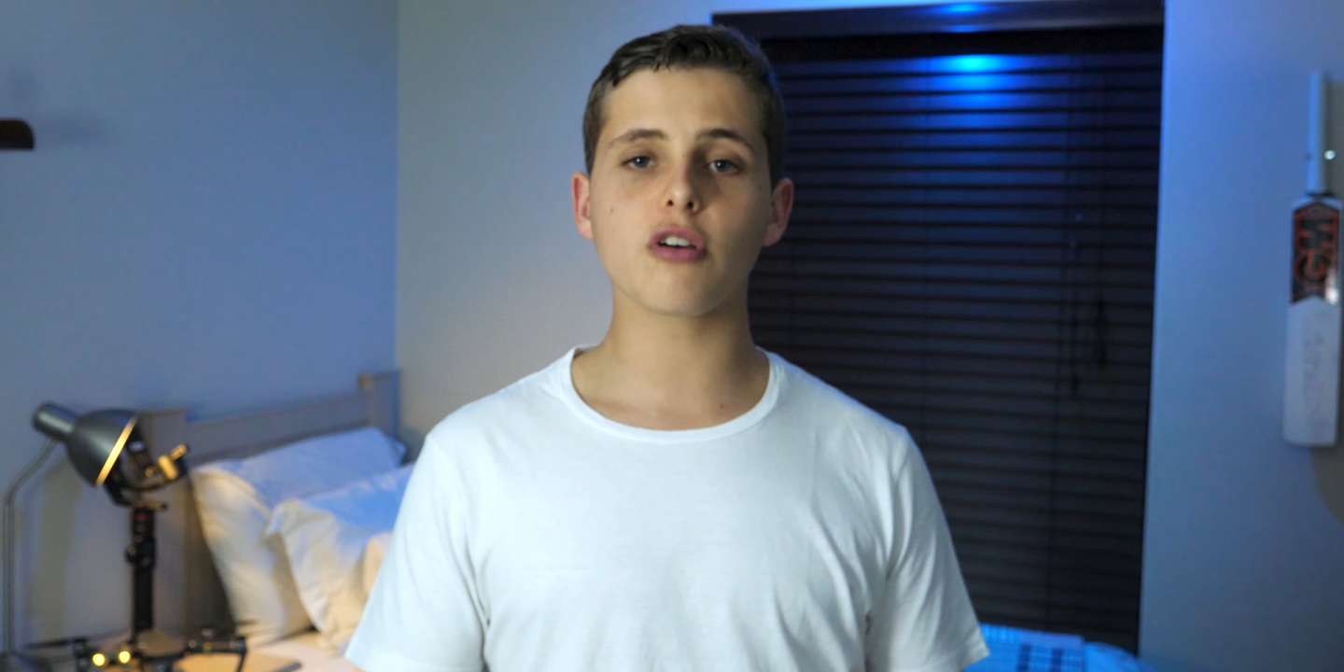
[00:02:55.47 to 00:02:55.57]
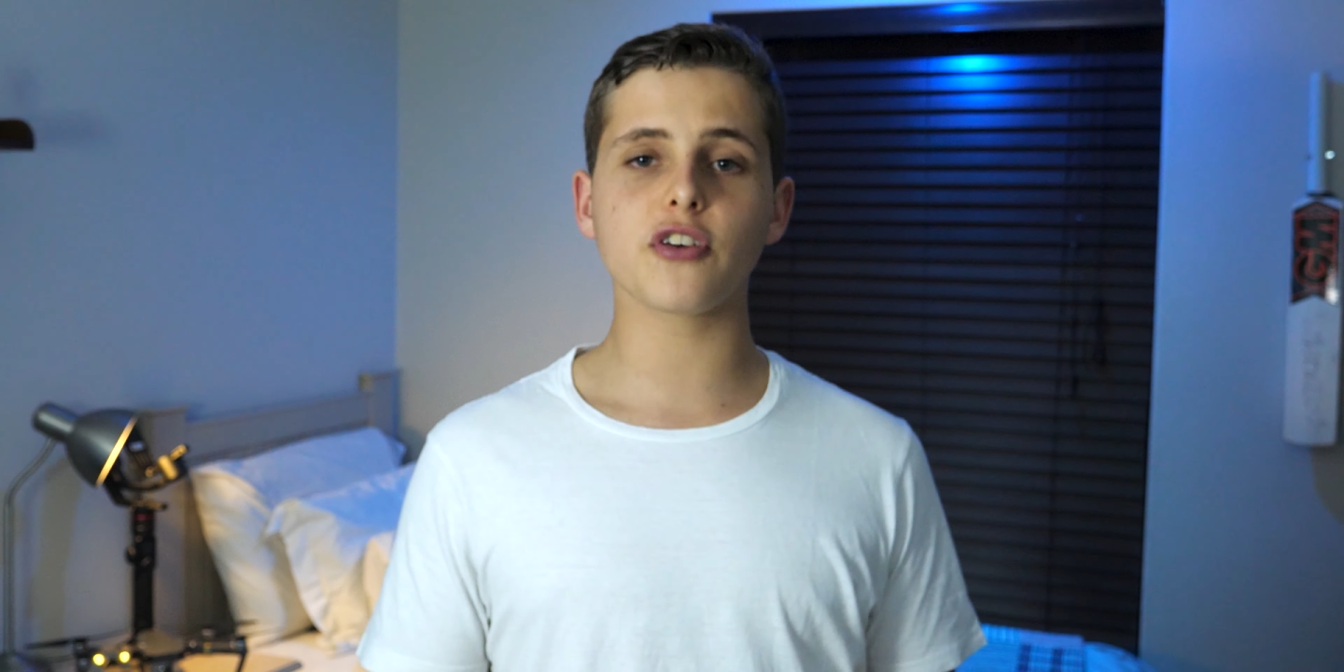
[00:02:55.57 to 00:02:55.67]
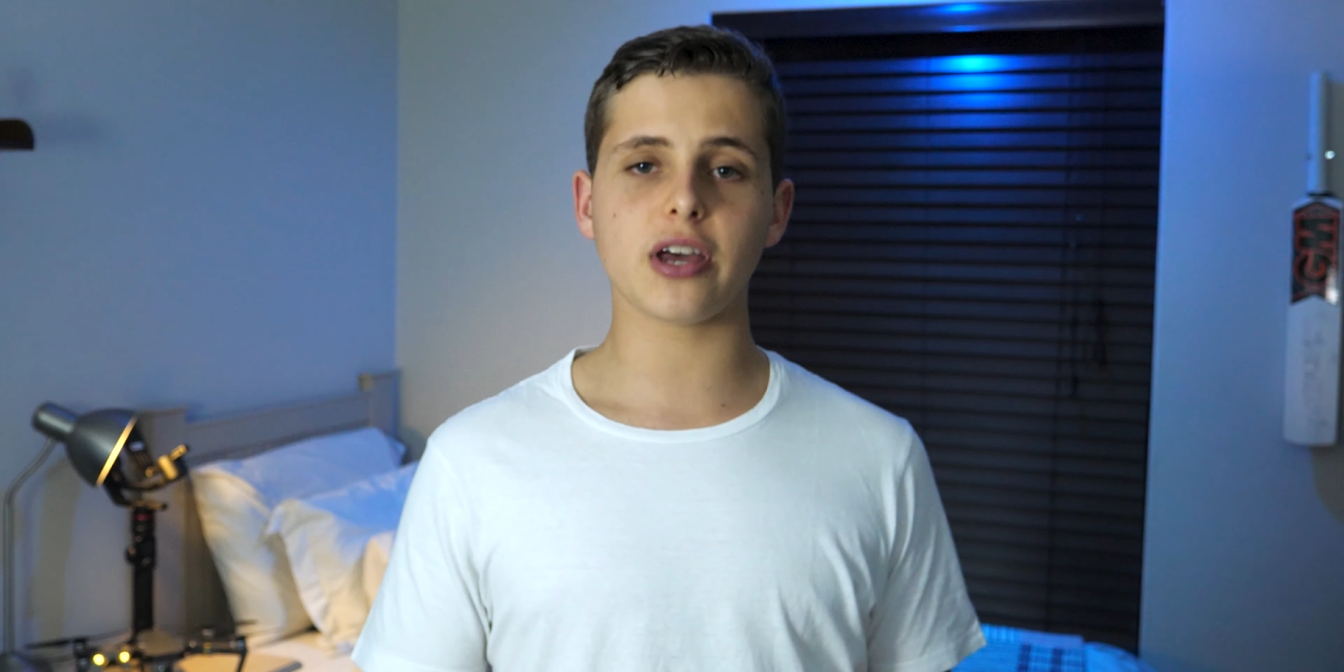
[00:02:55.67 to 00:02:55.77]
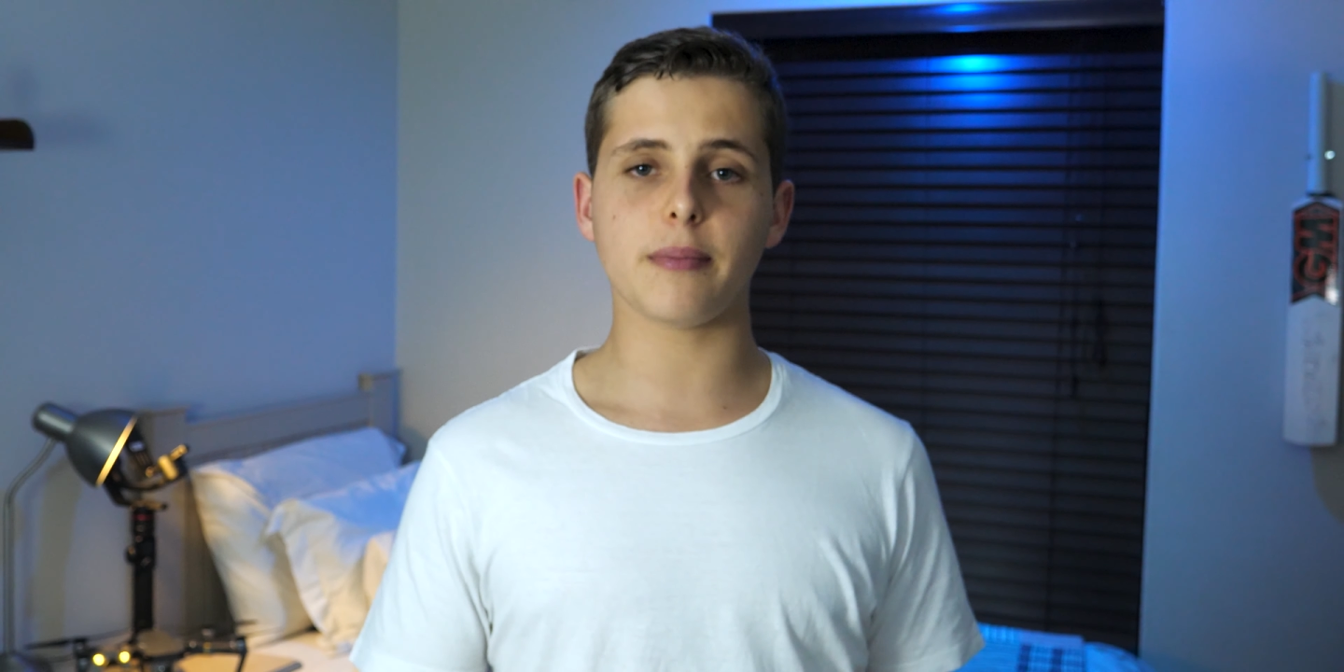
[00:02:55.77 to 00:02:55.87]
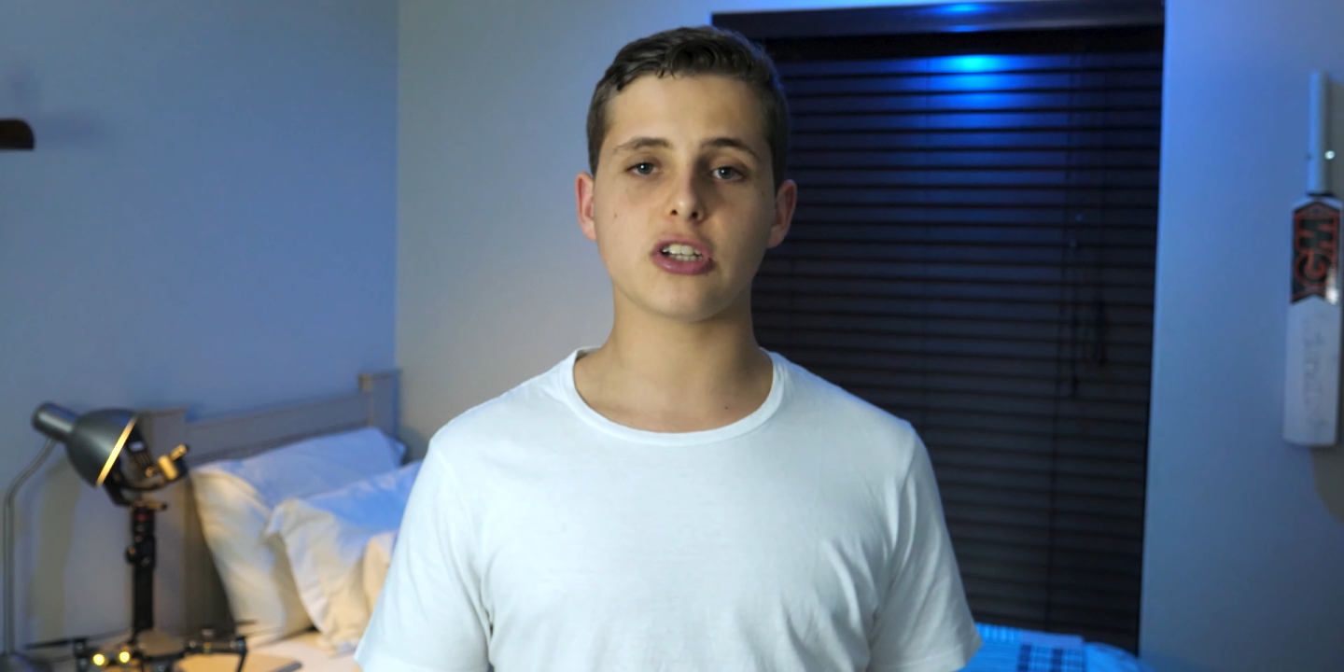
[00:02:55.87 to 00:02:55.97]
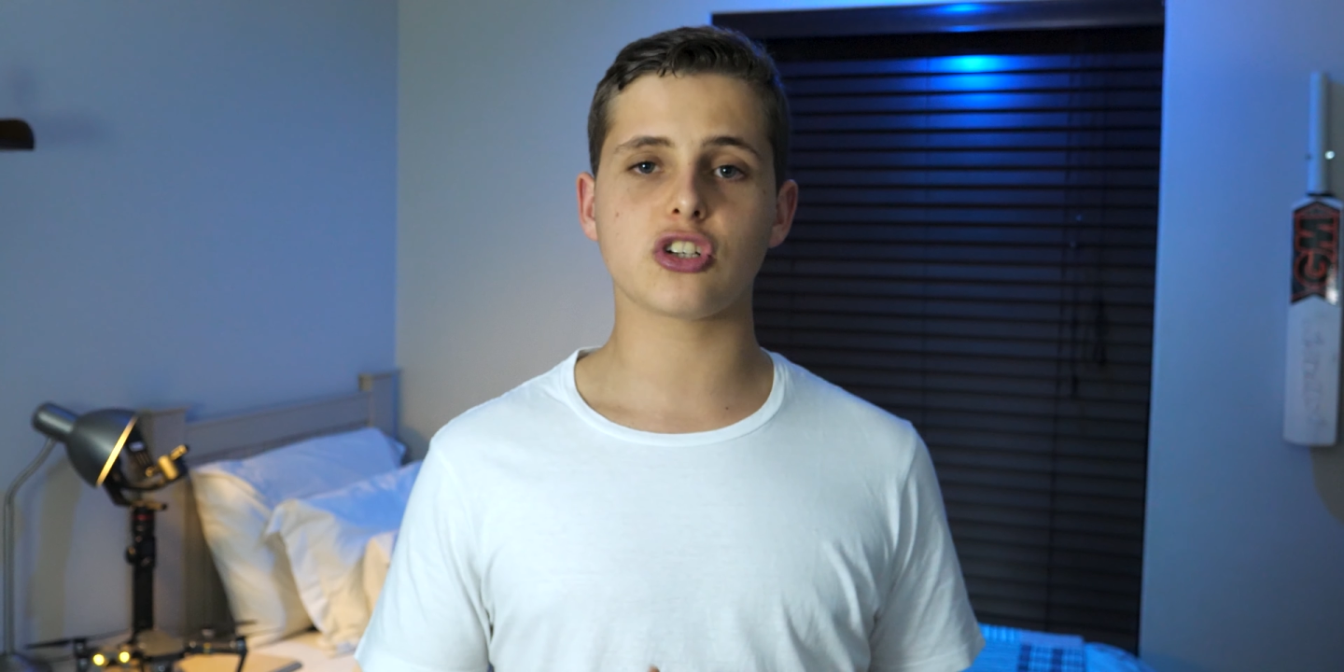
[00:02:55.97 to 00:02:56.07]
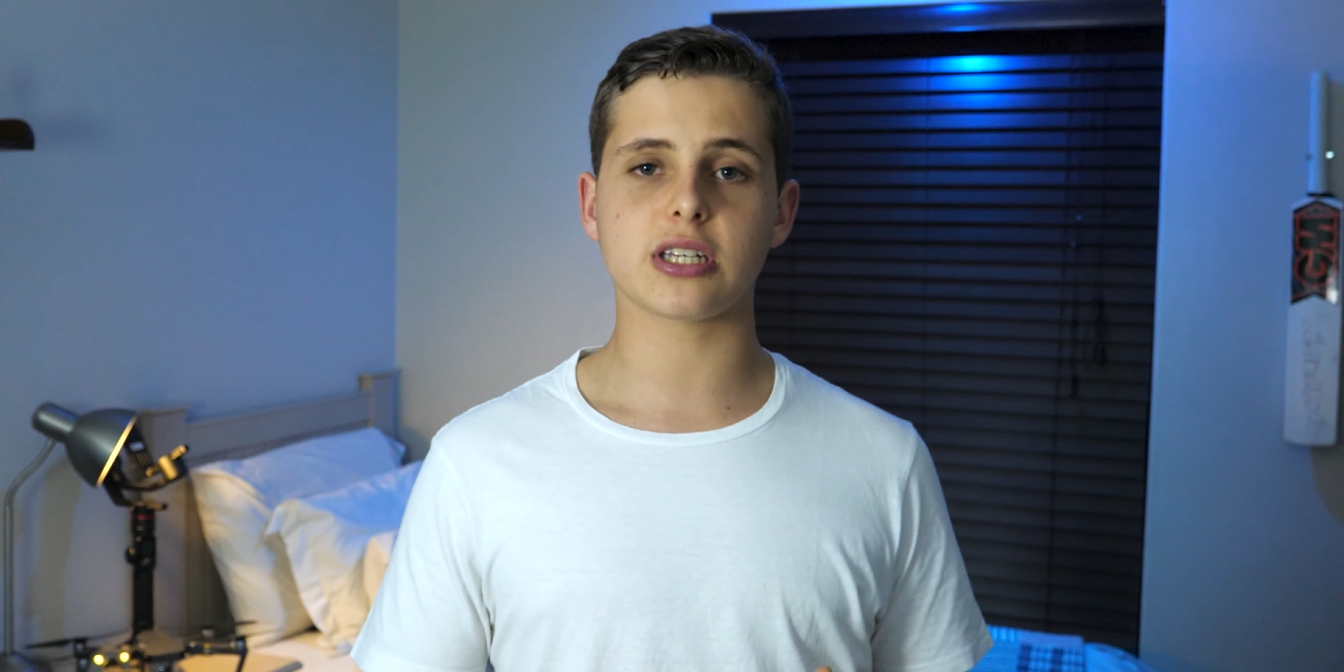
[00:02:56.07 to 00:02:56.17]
of your image